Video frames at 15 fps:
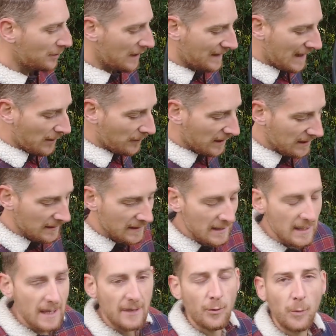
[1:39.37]
Let's put it that
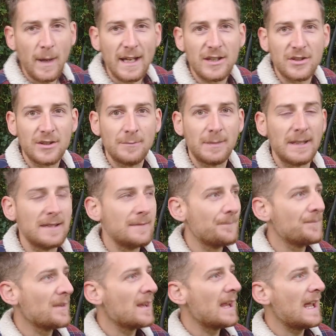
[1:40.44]
way, the way it should
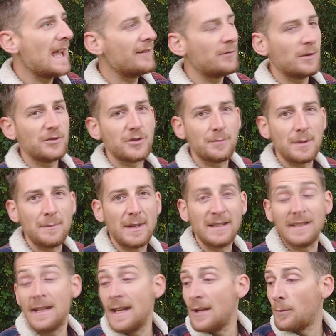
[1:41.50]
be. Everyone should
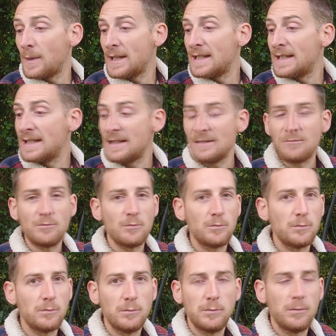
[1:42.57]
be we